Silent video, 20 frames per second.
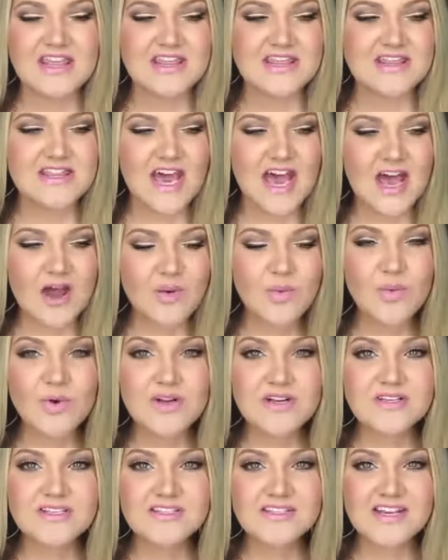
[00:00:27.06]
That
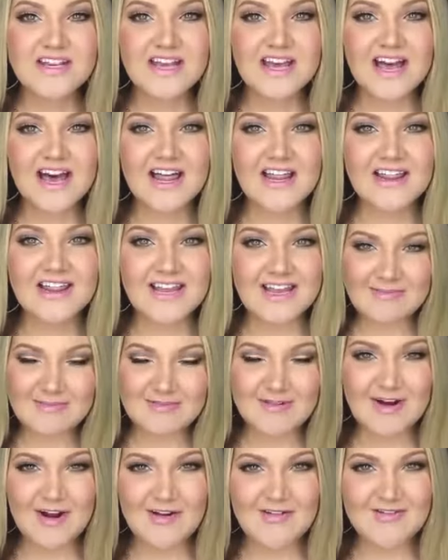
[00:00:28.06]
was a
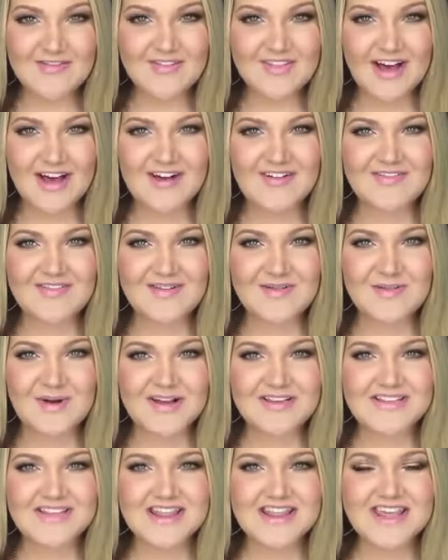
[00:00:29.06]
labor of love. It
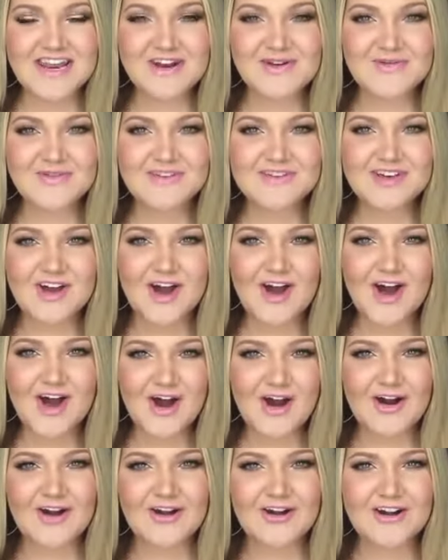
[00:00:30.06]
wasn't that it was
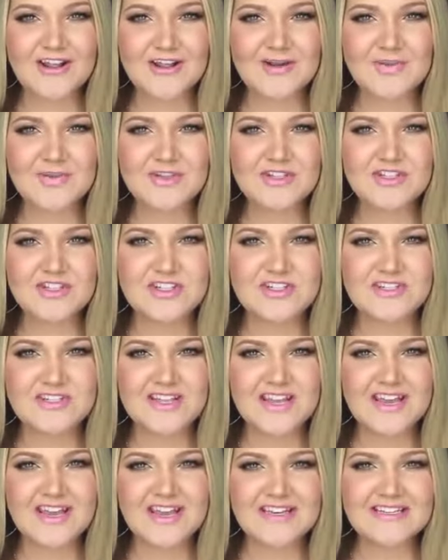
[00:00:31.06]
hard, it was
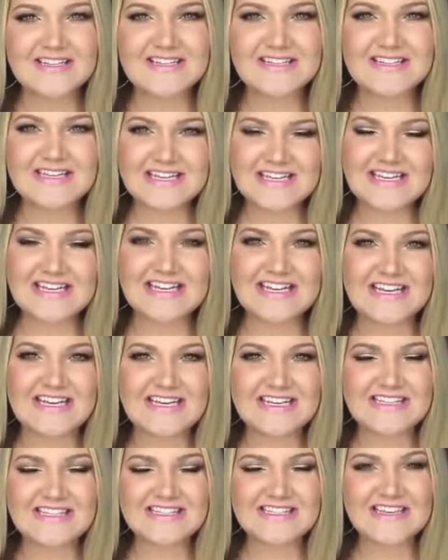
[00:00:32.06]
just
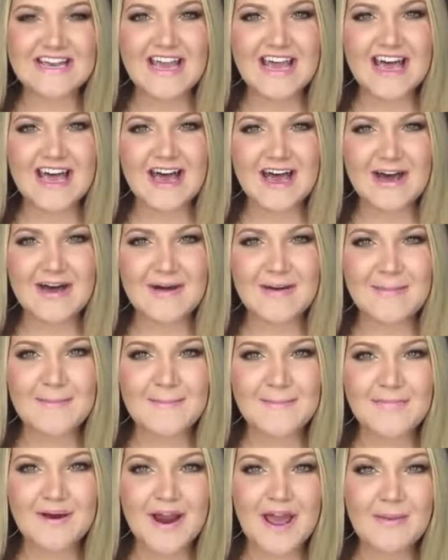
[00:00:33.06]
tedious.
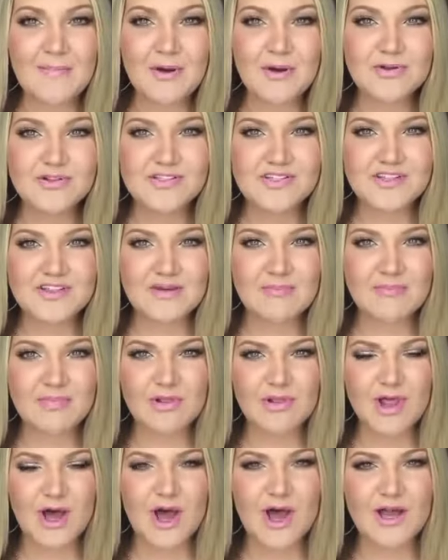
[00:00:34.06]
But I posted the
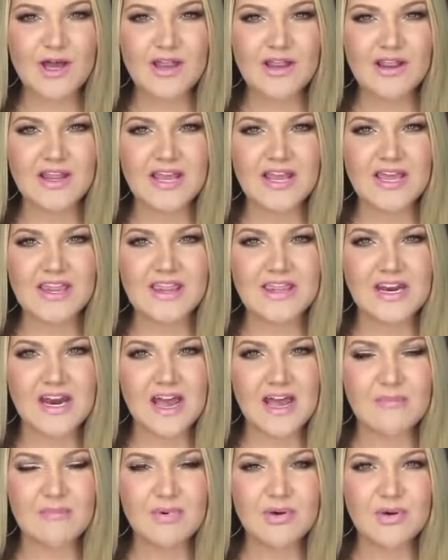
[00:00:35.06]
blog link that
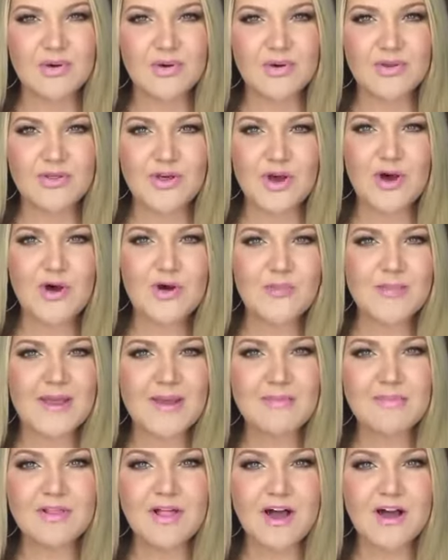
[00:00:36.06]
I pulled the
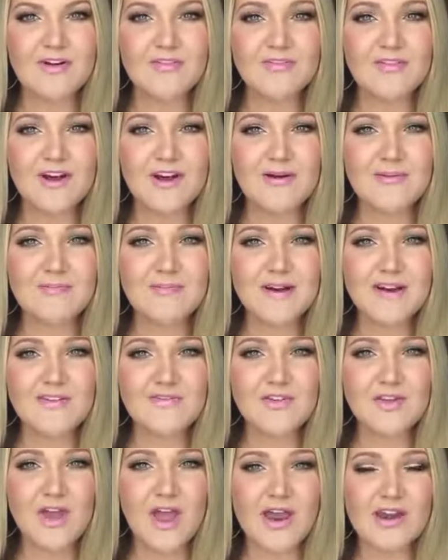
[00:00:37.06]
homemade blog from. But
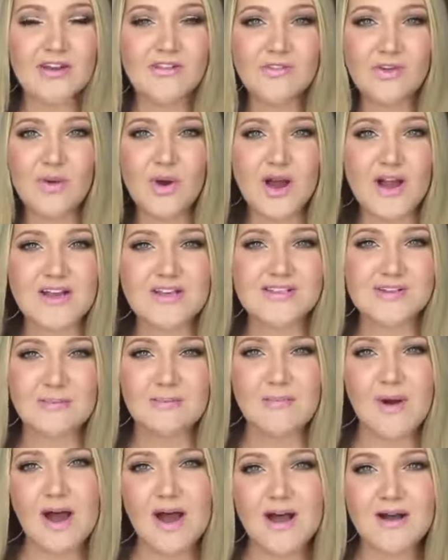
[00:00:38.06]
if any of you guys are
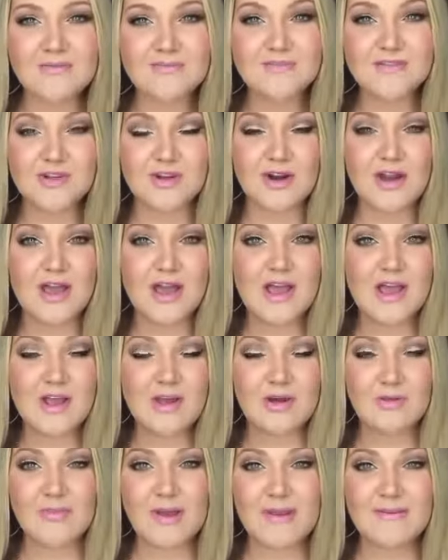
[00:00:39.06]
moms or
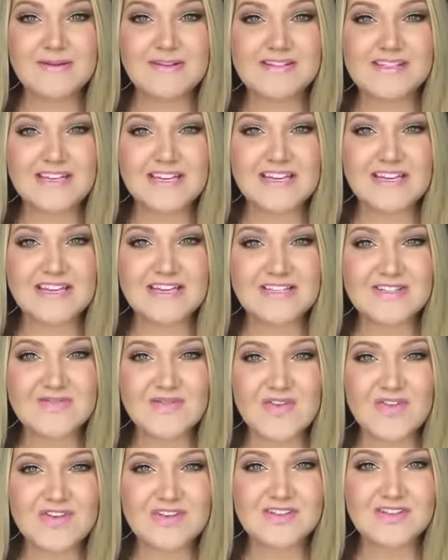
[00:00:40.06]
you're babysitting kids
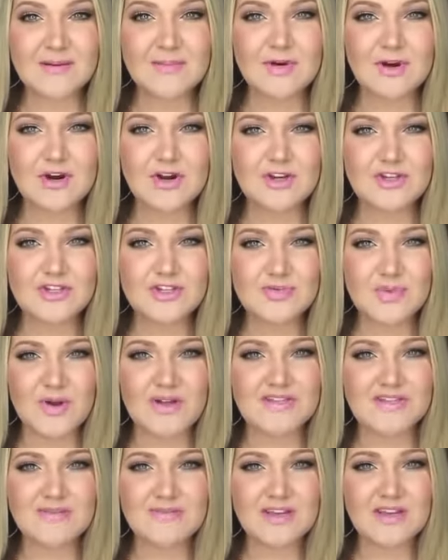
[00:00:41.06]
for the summer, or you just
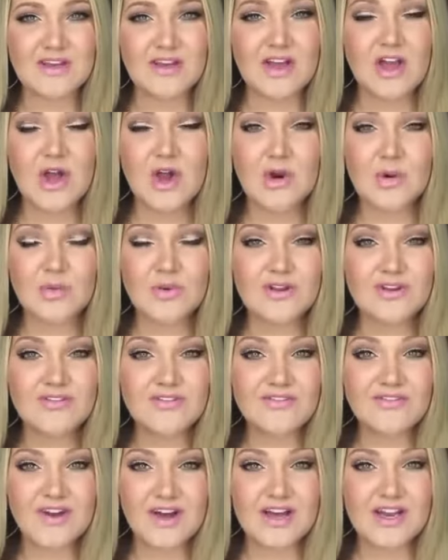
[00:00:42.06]
want something really
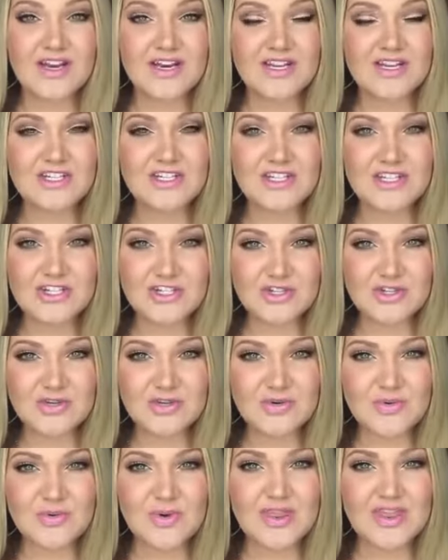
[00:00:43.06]
fun to
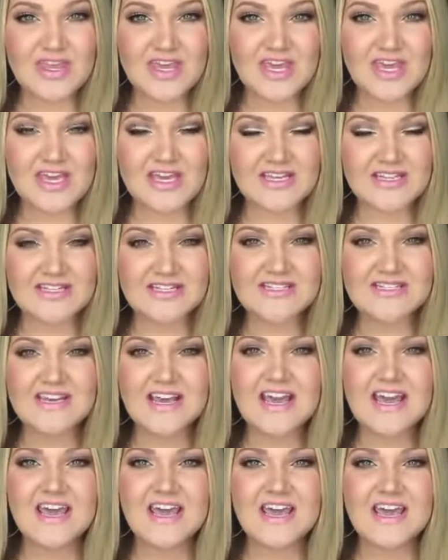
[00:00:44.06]
do with kids,
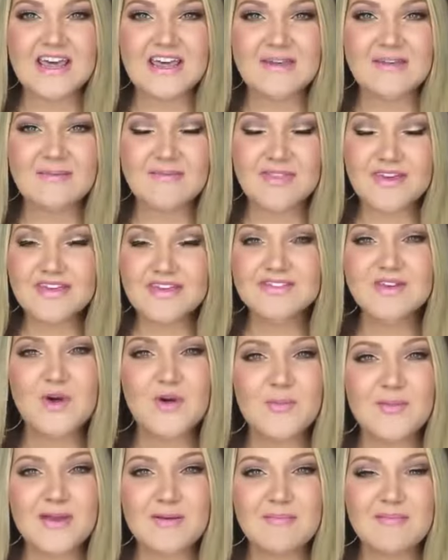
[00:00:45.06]
this
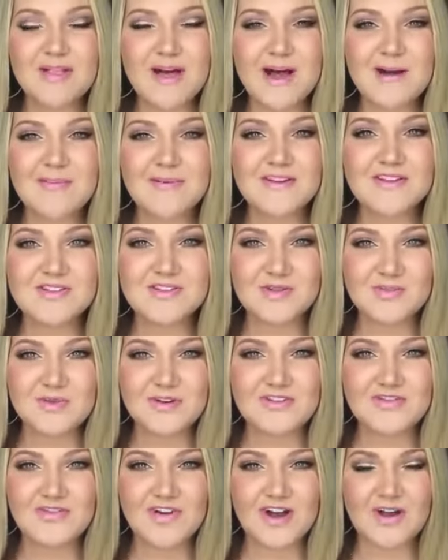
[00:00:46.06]
homemade blob is so
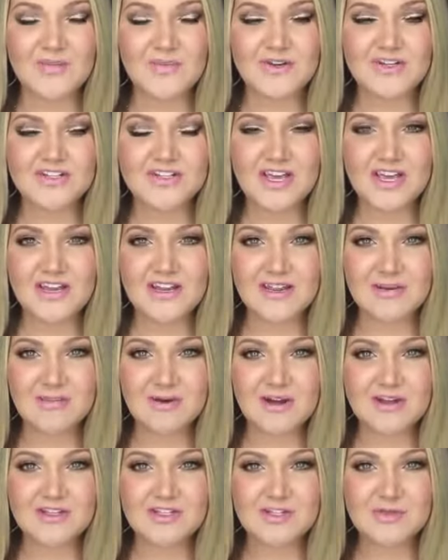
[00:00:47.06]
much fun. We just kind of
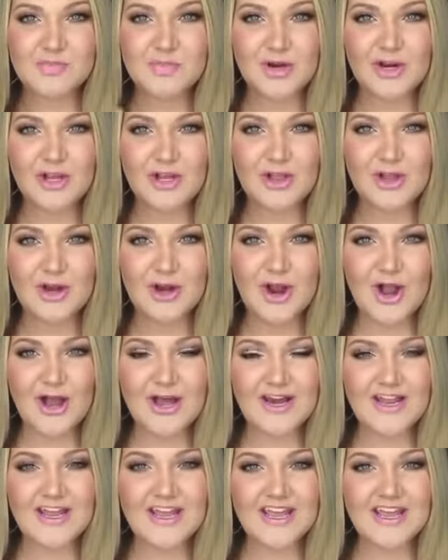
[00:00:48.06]
put a sprinkler
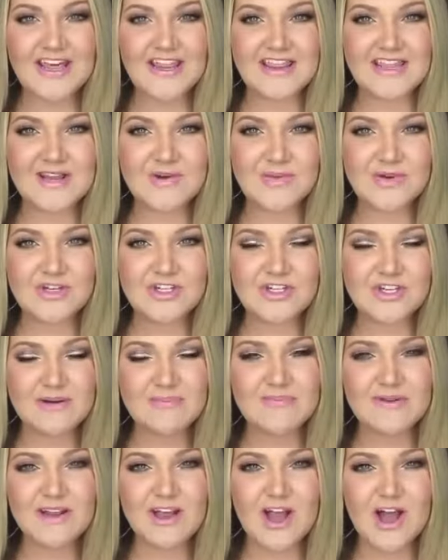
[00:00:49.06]
on it and they were
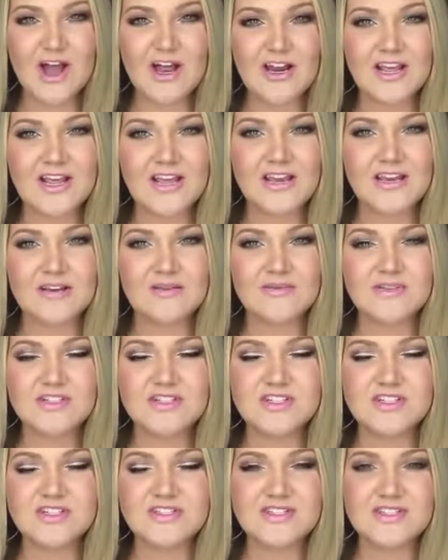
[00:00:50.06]
jumping on it, and it
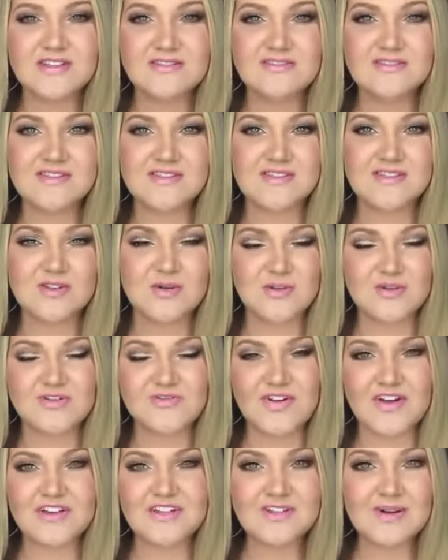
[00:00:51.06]
was so
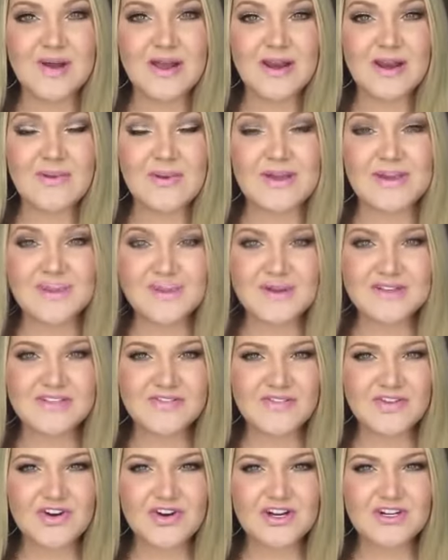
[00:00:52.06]
much fun. So anyways,
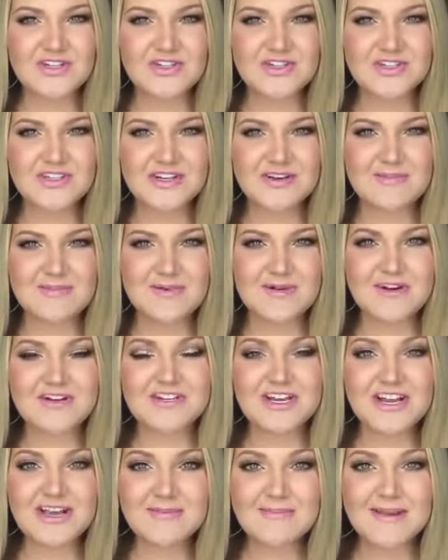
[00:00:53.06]
if you're interested in more,
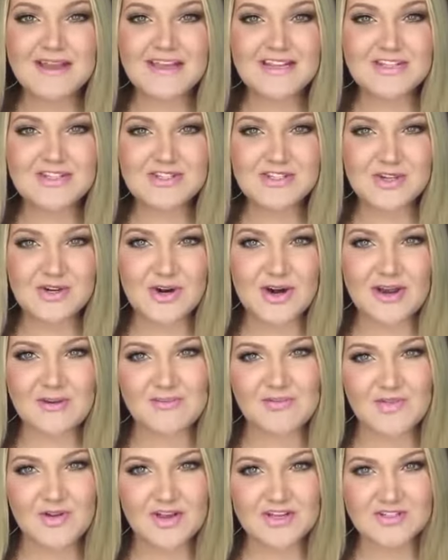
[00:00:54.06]
check out my Instagram.
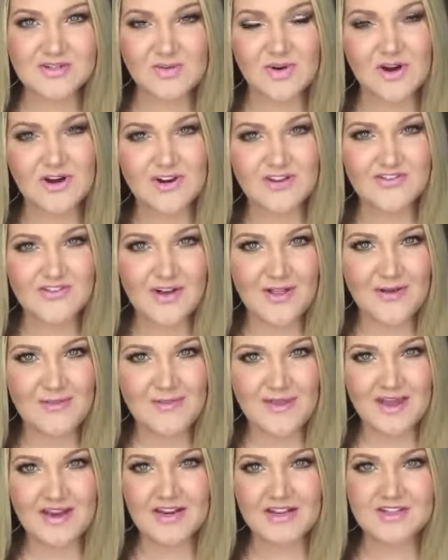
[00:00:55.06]
If you guys don't already follow
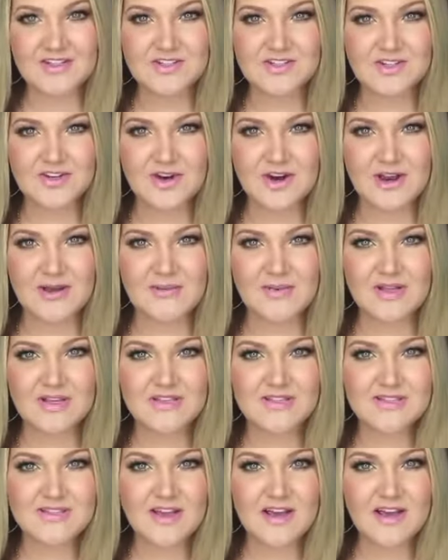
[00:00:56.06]
me on Instagram,
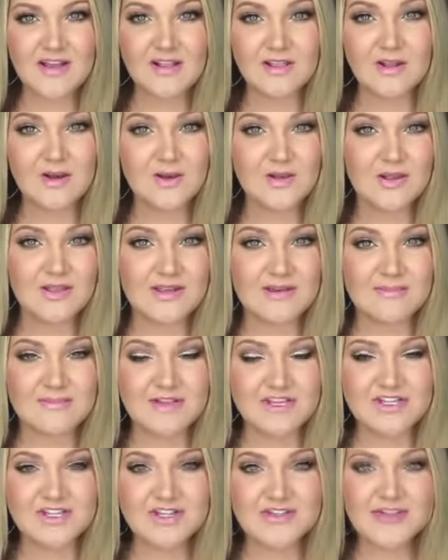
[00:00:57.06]
it's Lola Lynn
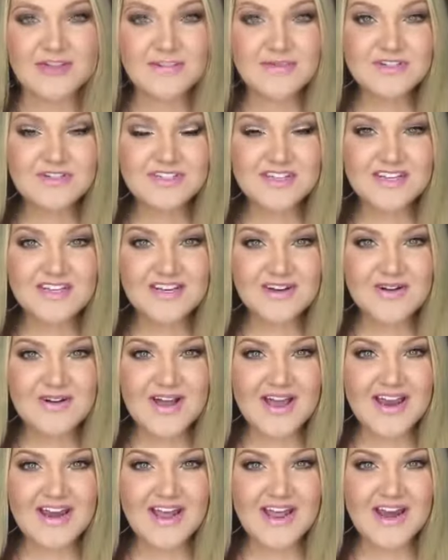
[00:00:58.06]
Mitchell. So I'm just going to go
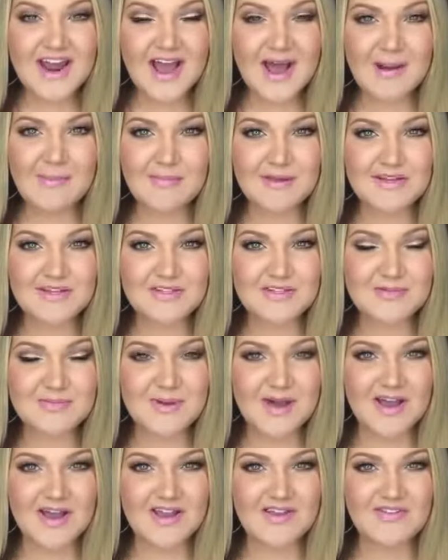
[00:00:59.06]
ahead and hop into
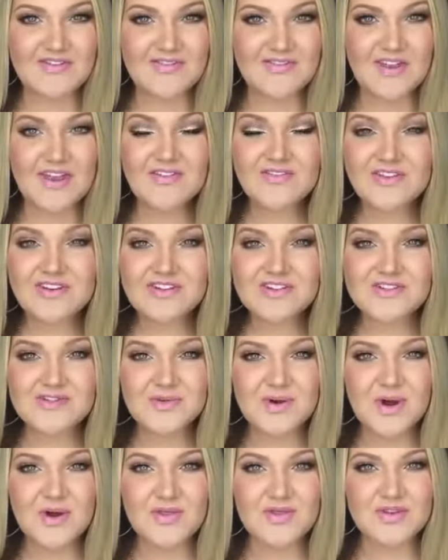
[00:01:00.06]
my favorites
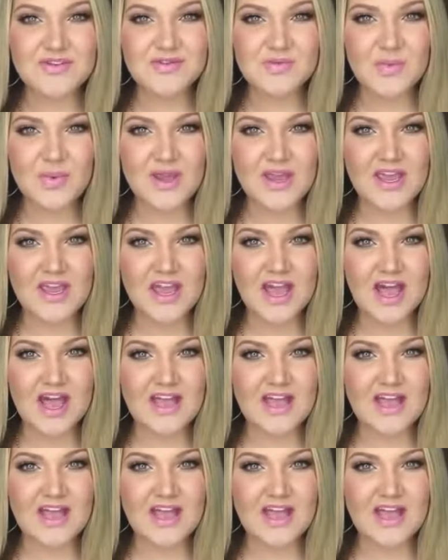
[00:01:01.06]
throughout this week.